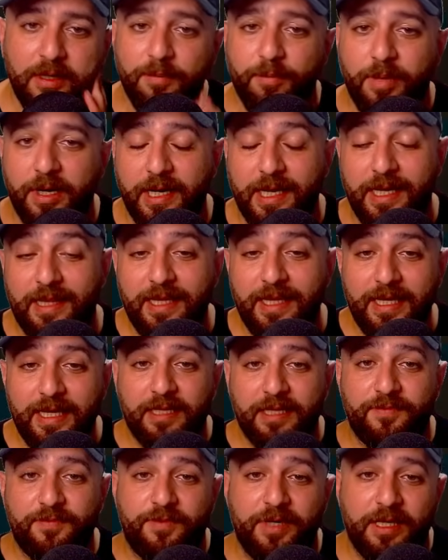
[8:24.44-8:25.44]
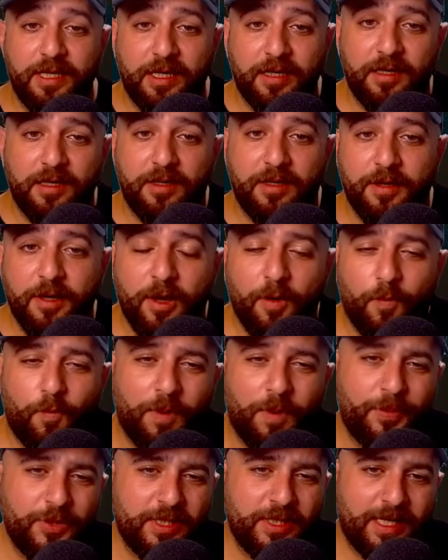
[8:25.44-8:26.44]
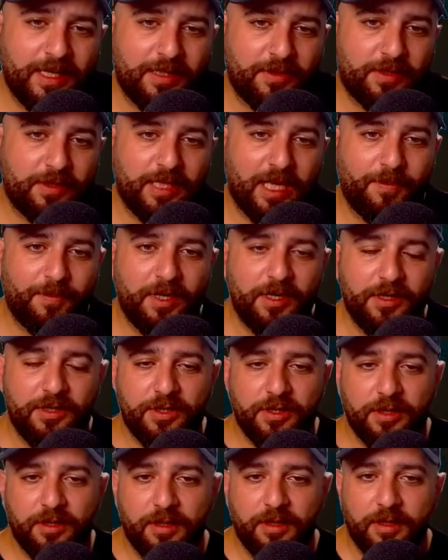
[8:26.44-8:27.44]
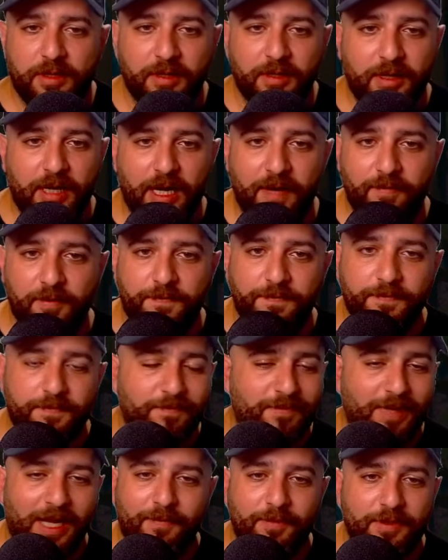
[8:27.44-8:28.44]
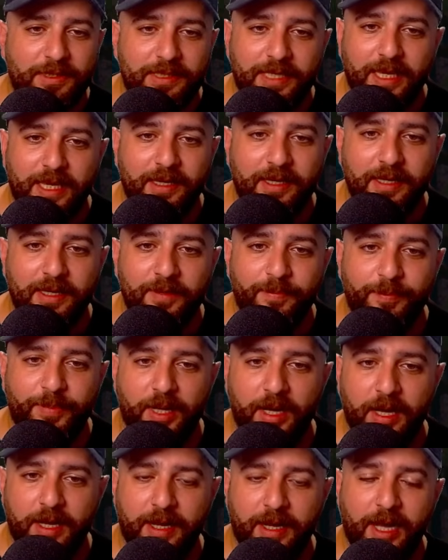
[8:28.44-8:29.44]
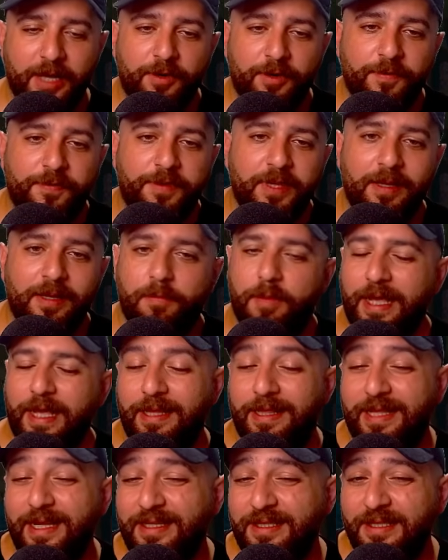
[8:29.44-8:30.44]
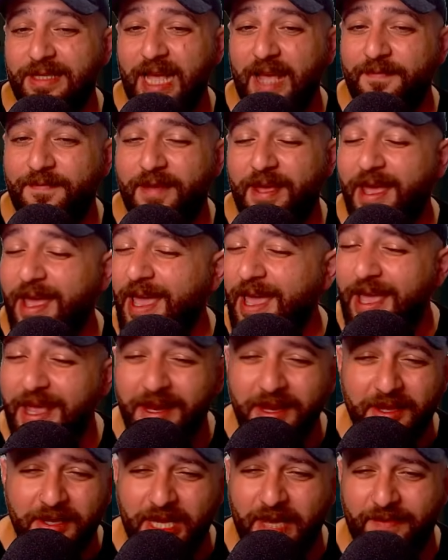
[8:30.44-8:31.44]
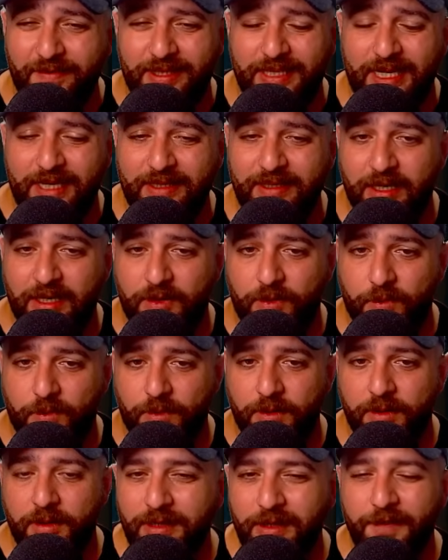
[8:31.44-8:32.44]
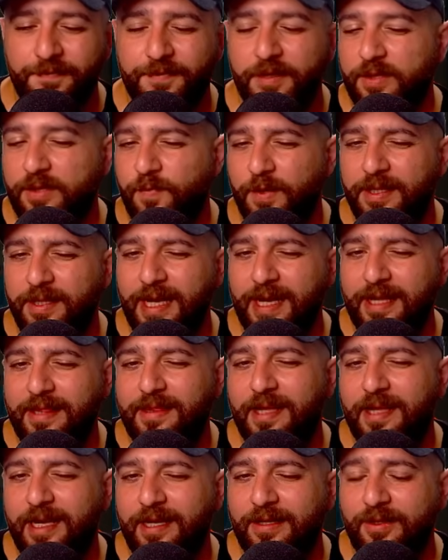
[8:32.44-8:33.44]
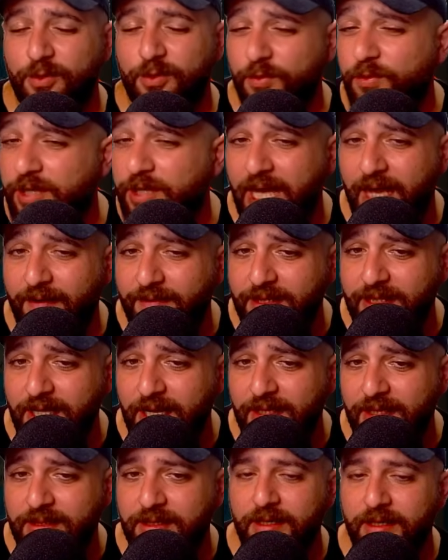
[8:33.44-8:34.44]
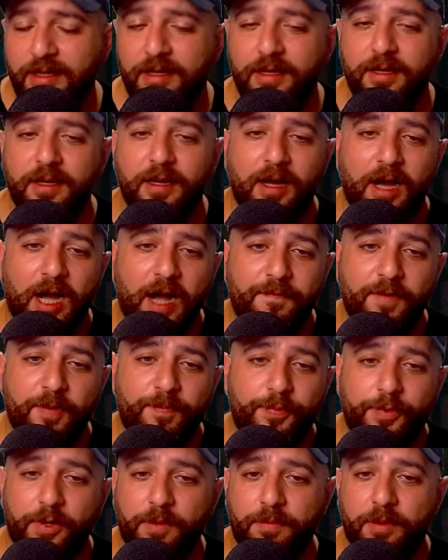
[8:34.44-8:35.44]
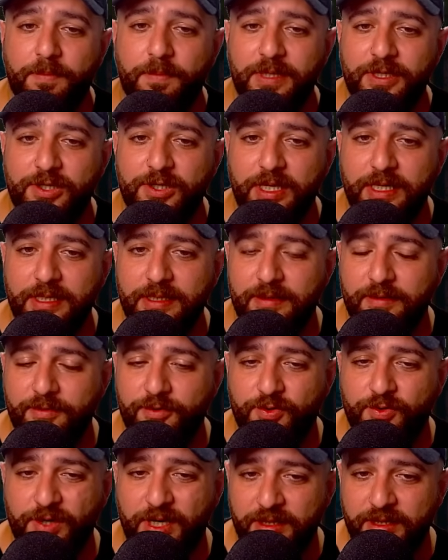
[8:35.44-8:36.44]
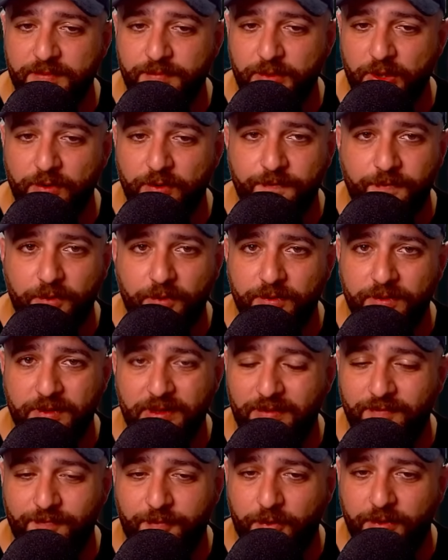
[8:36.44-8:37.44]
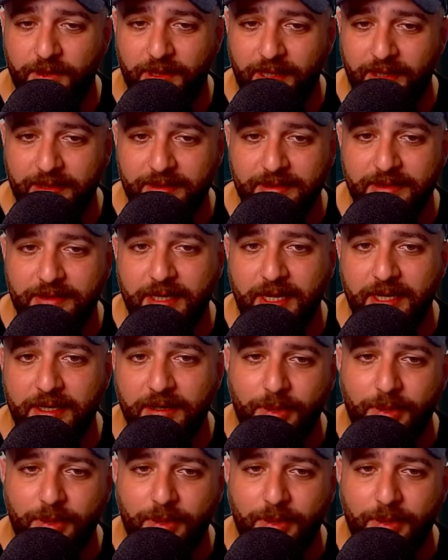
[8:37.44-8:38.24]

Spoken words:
But elite is really good. 1% extra damage. I will take it, but I don't think, like, it doesn't have any cav stats at all. If this one had like 2 cav stats, I will probably just transmute for the last stat,